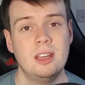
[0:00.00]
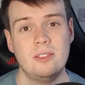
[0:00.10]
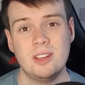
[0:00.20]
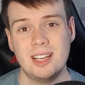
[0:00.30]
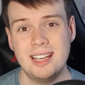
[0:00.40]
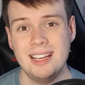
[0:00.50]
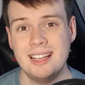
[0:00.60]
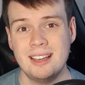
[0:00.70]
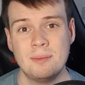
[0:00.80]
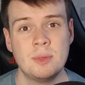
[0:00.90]
If you need
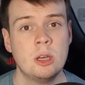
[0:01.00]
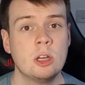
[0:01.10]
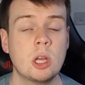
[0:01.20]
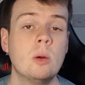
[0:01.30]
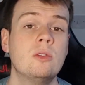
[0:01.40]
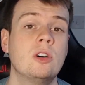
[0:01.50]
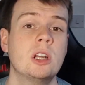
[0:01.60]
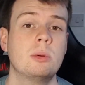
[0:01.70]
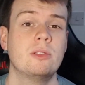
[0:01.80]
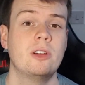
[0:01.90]
it, go and
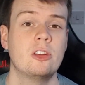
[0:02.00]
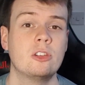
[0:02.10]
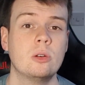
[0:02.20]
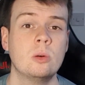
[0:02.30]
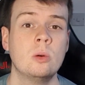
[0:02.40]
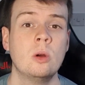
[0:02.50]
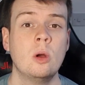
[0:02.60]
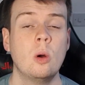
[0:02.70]
find a professional